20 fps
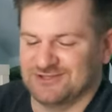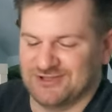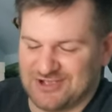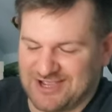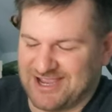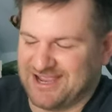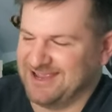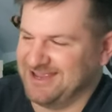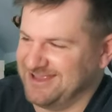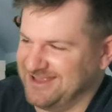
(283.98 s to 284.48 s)

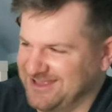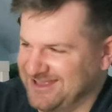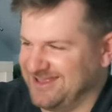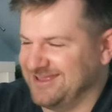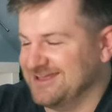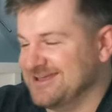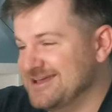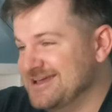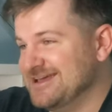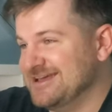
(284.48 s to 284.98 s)
looking,
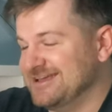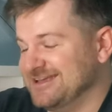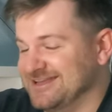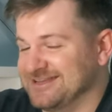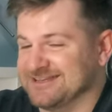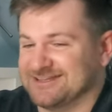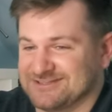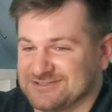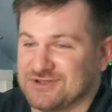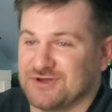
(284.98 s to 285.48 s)

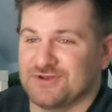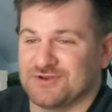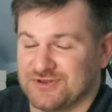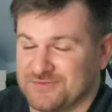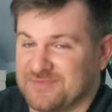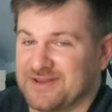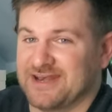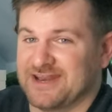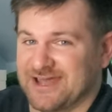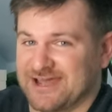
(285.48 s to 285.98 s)
dawned
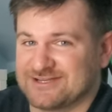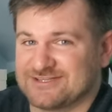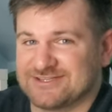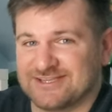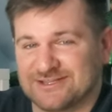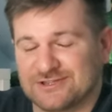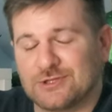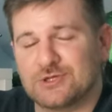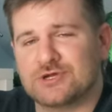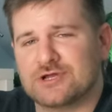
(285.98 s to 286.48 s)
on me to
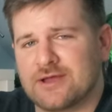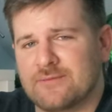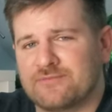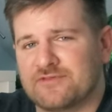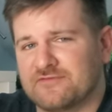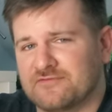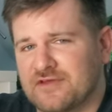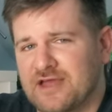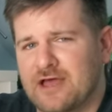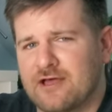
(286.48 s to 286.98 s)
actually look up
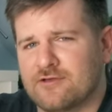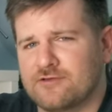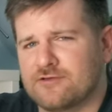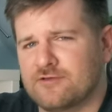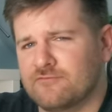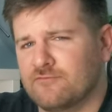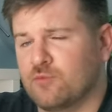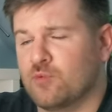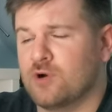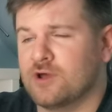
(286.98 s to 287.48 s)
the value
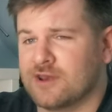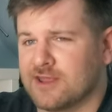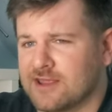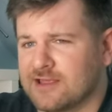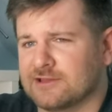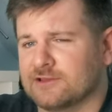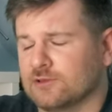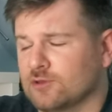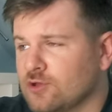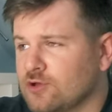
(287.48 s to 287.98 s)
of what I
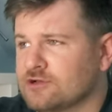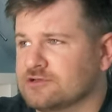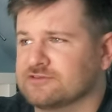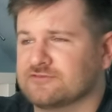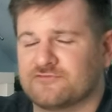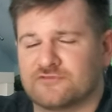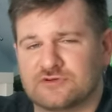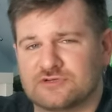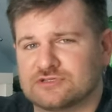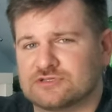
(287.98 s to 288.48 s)
had
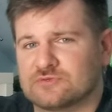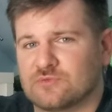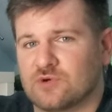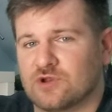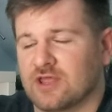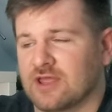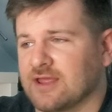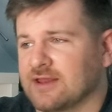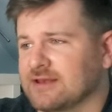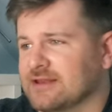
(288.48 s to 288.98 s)
lost versus
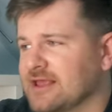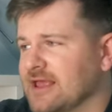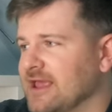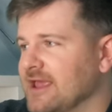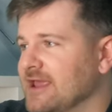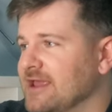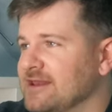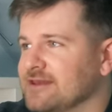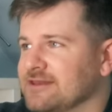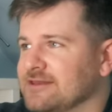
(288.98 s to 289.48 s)
what I had
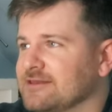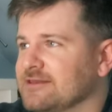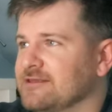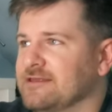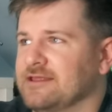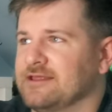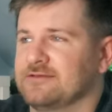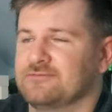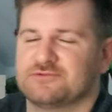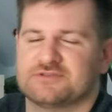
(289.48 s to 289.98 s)
gained, and it,
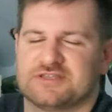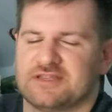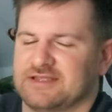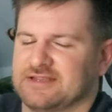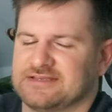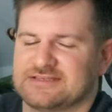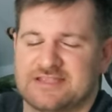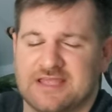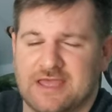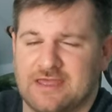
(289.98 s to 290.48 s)
it was
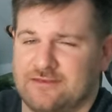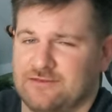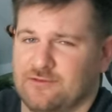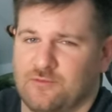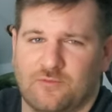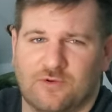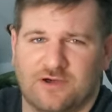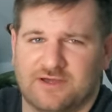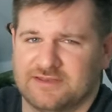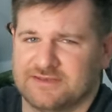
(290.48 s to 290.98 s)
like 10 to
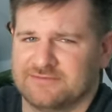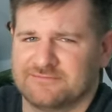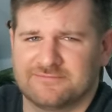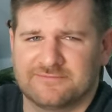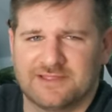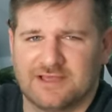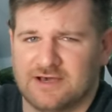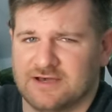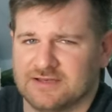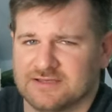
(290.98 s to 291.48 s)
1,
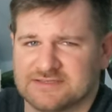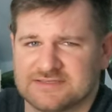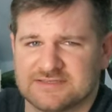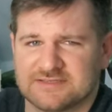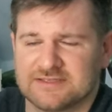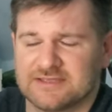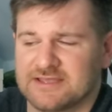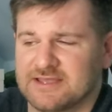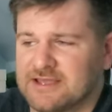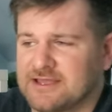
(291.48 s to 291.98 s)

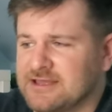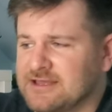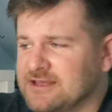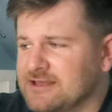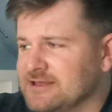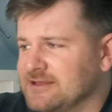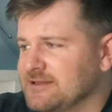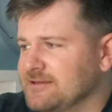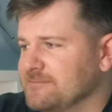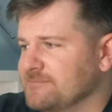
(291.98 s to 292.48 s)
honestly,
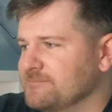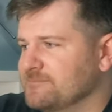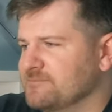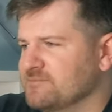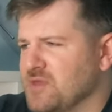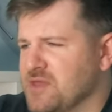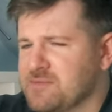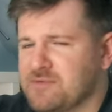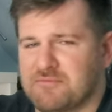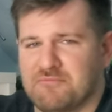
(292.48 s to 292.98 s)

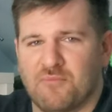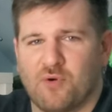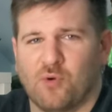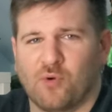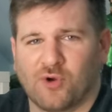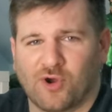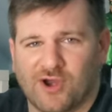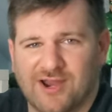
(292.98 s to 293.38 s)
maybe more.